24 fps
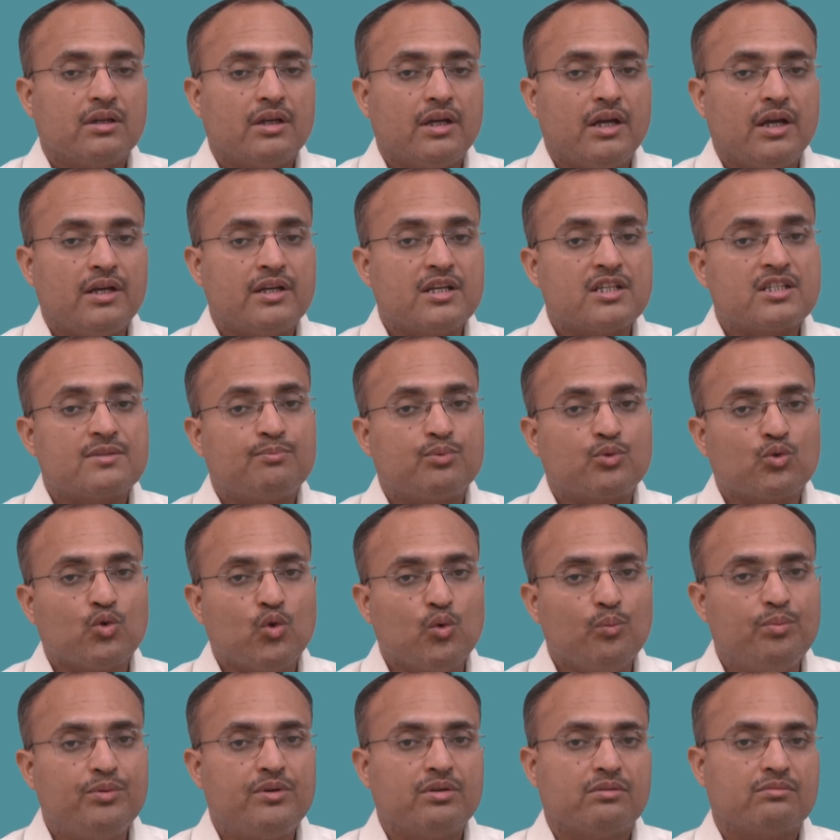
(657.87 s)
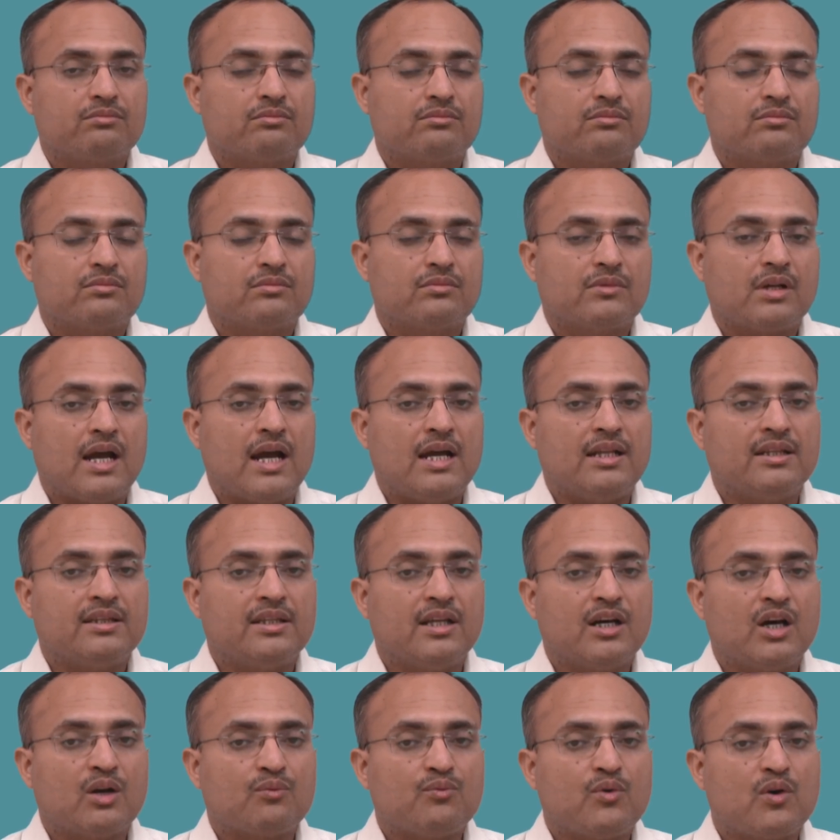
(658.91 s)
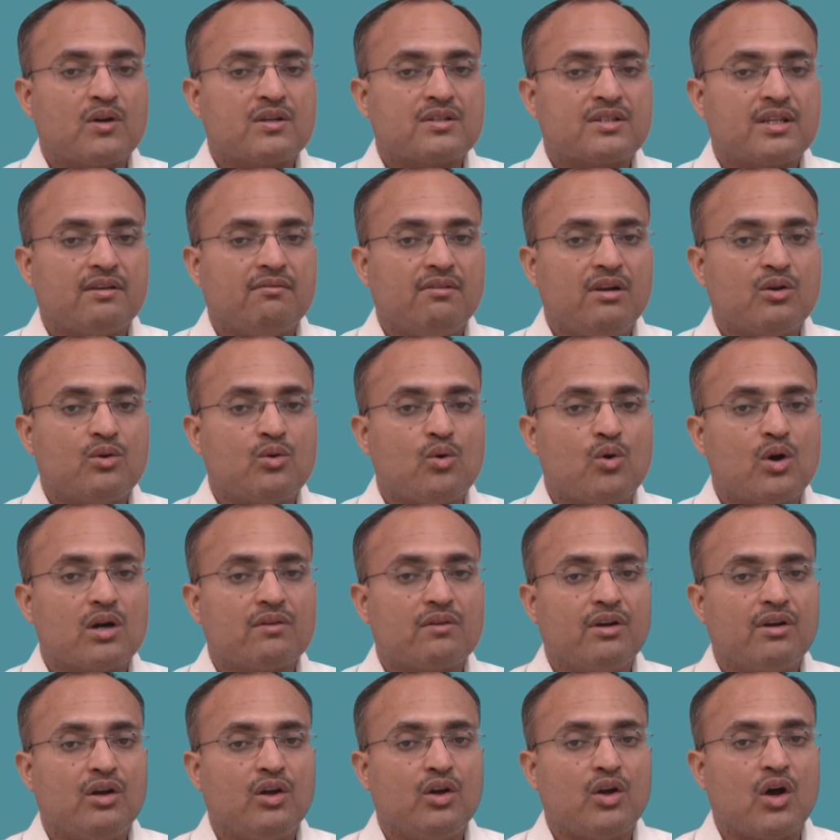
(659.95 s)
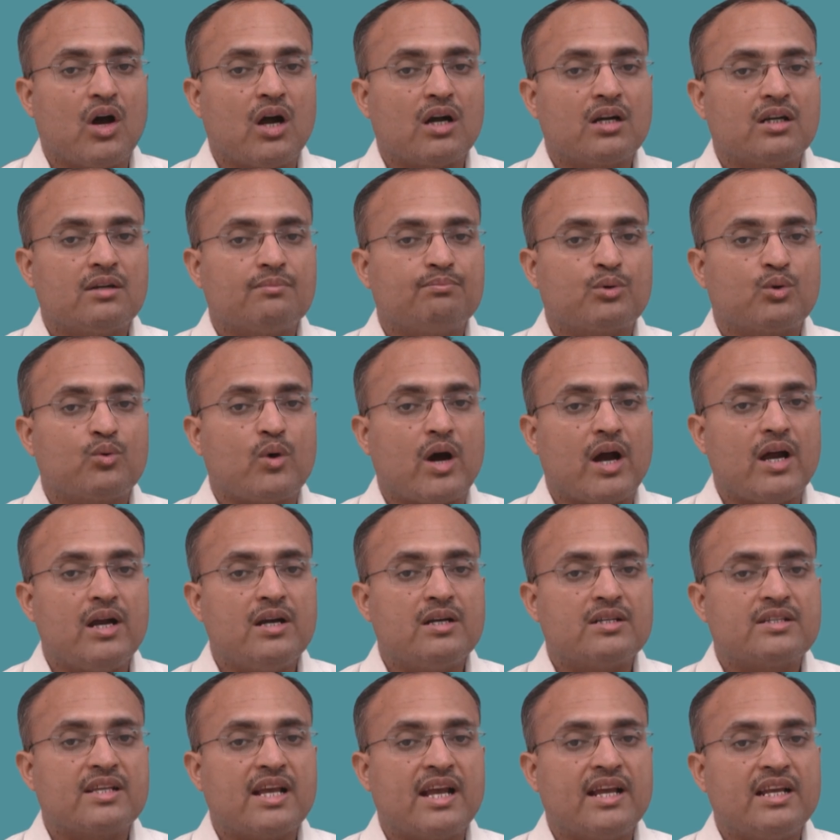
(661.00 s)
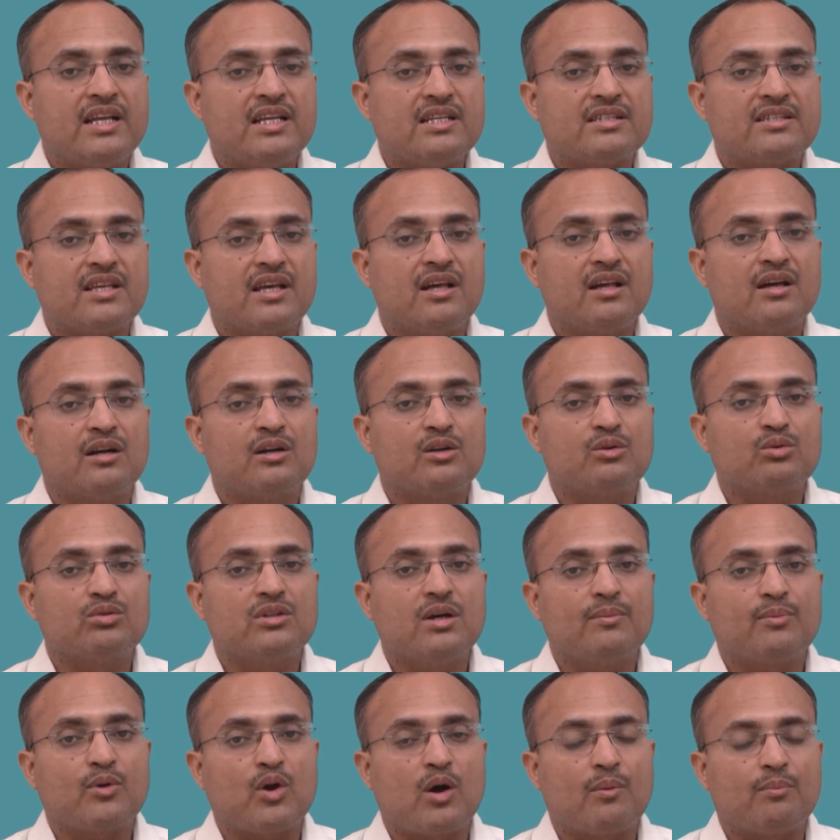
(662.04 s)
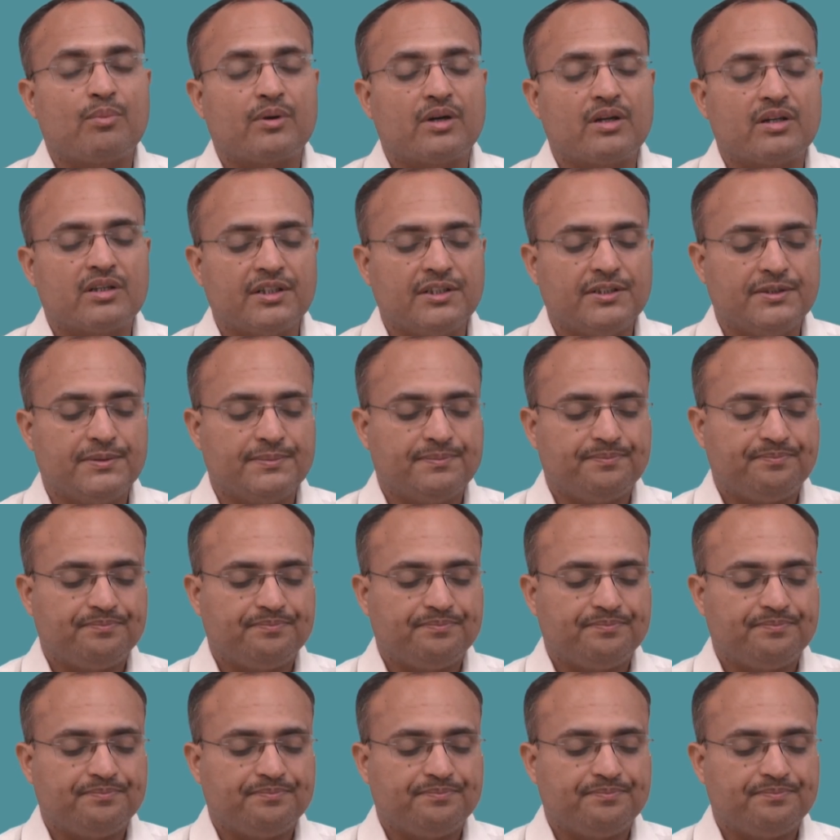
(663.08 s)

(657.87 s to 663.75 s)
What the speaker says: it is proved, and therefore civil court not provide any share to the property.